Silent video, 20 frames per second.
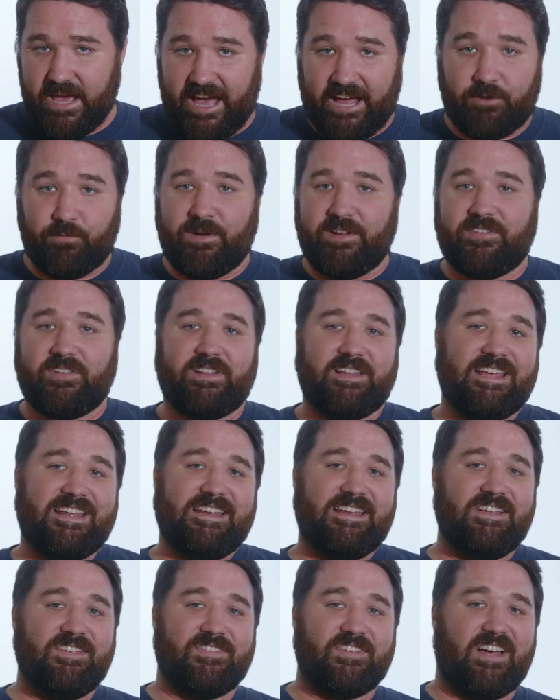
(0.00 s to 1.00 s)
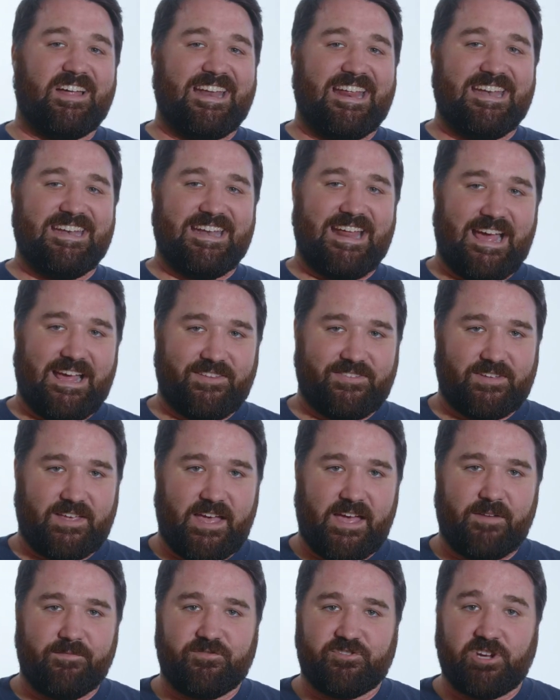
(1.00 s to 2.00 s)
and recently Nissan and
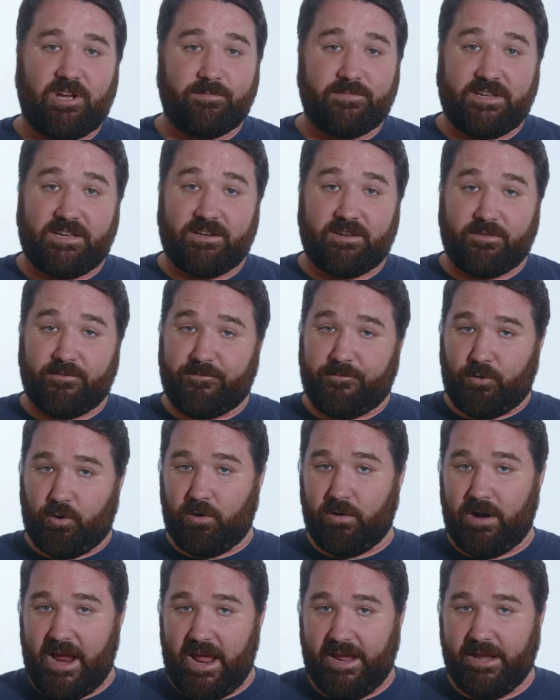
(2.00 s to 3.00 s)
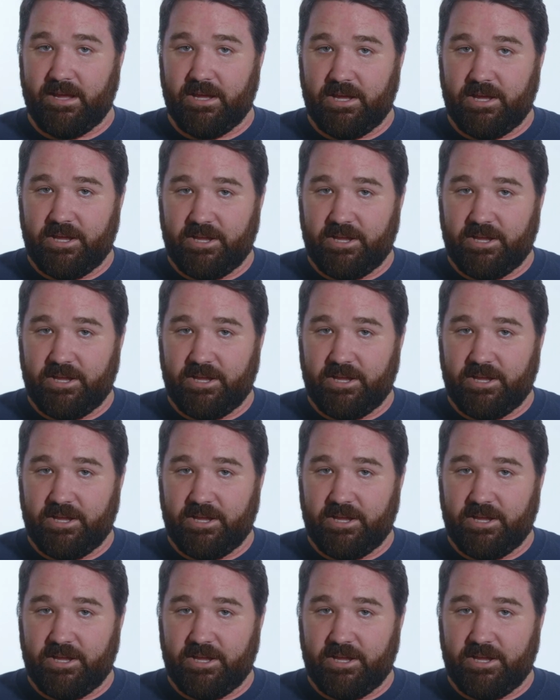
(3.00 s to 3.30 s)
NASA have jumped into the foray,